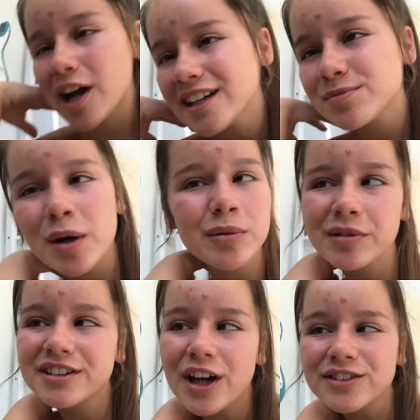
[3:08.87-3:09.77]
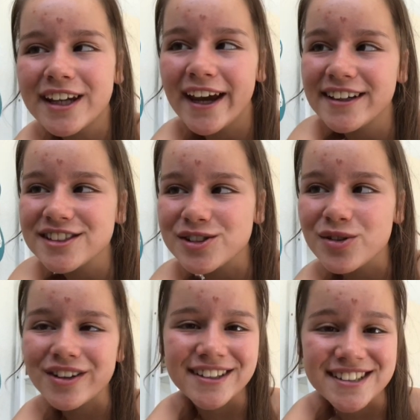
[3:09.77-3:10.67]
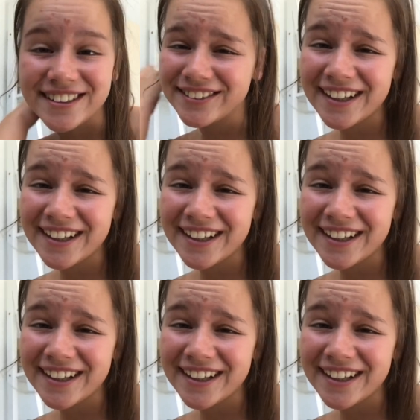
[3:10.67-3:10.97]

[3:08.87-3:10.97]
guys probably don't care, just thought I'd tell you